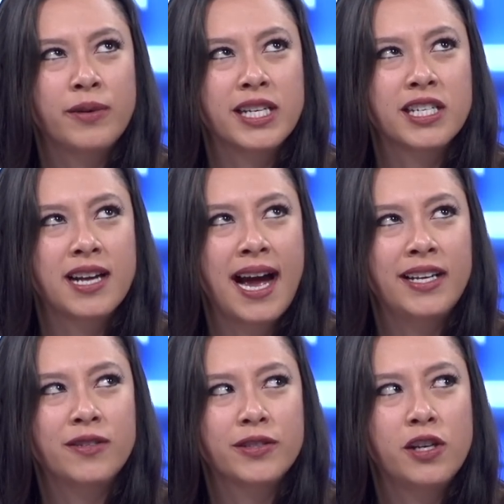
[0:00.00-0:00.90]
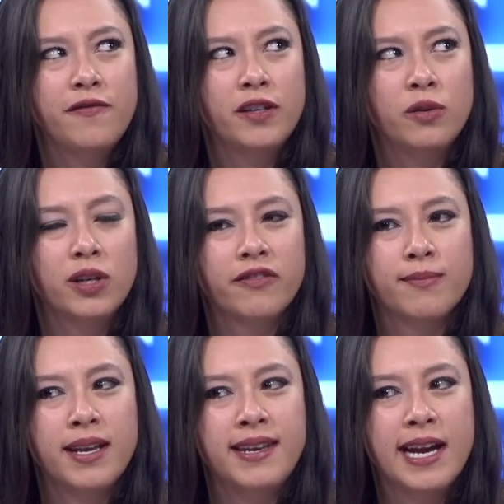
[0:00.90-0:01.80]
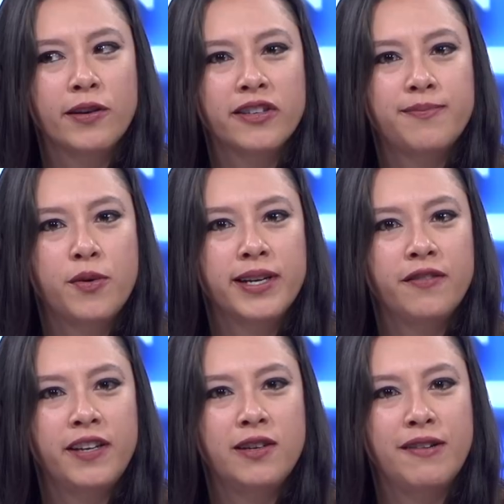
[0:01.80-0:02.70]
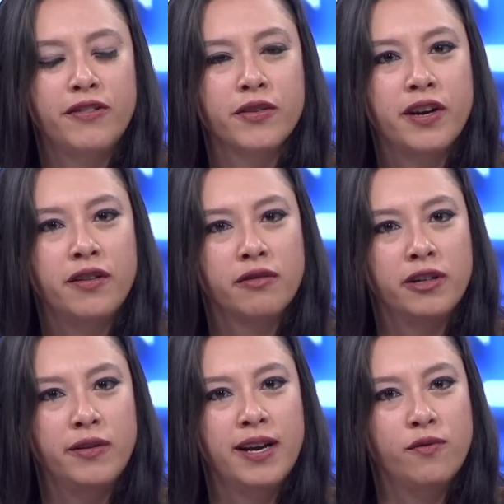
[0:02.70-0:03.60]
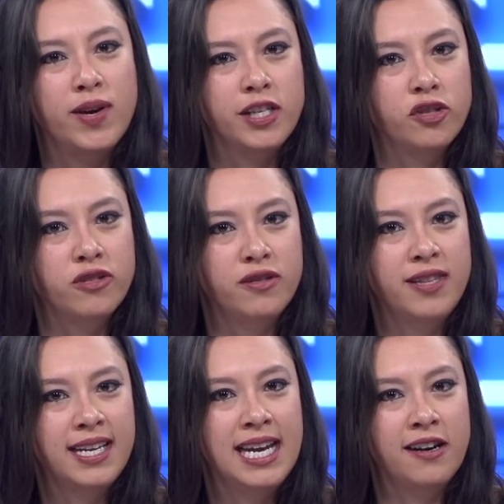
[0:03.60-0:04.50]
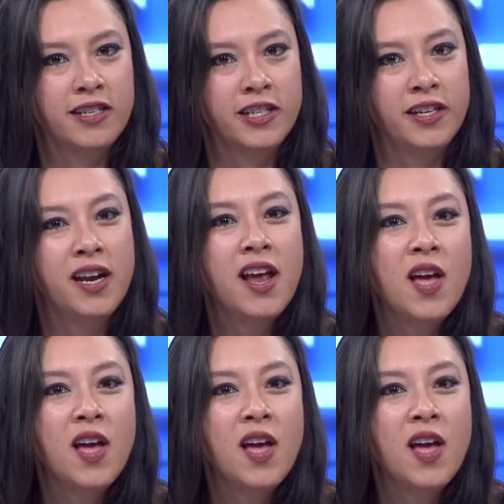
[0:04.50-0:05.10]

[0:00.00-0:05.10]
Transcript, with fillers: which I don't know if it'll work from a narrative point of view, if they'll go the route of what is true to the character